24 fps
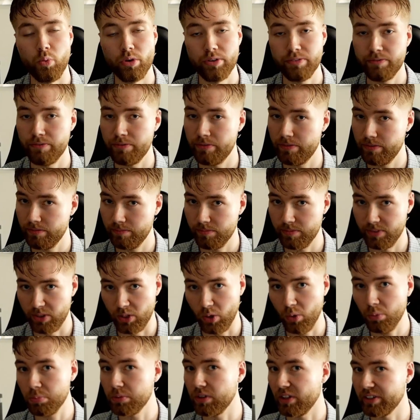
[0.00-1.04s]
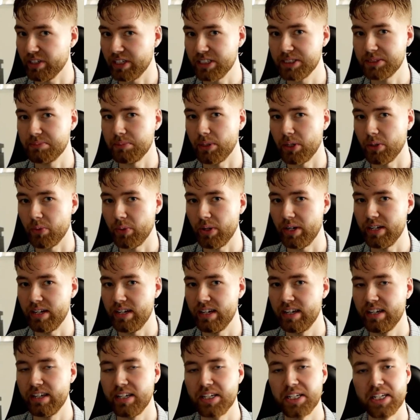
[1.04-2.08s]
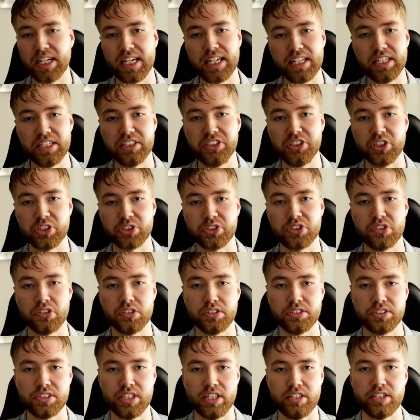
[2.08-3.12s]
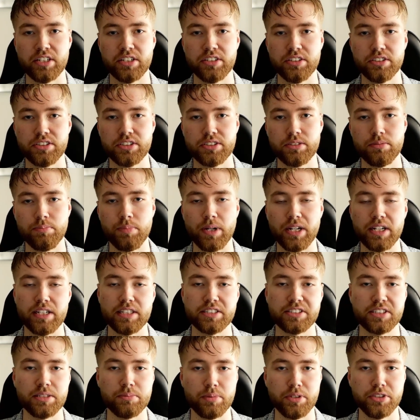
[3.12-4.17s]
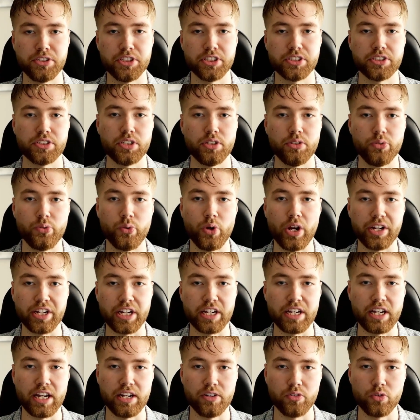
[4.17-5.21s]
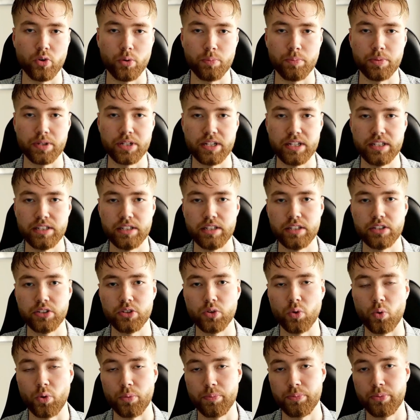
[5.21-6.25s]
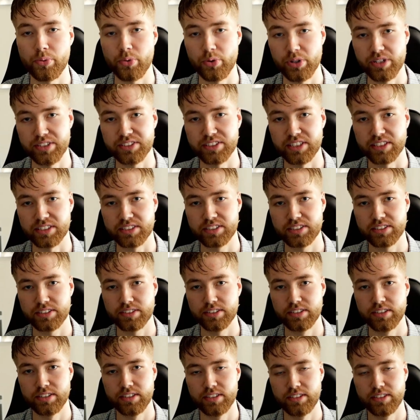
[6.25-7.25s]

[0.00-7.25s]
with no plugins, by the way, in just seconds by simply just dragging and dropping in your presets.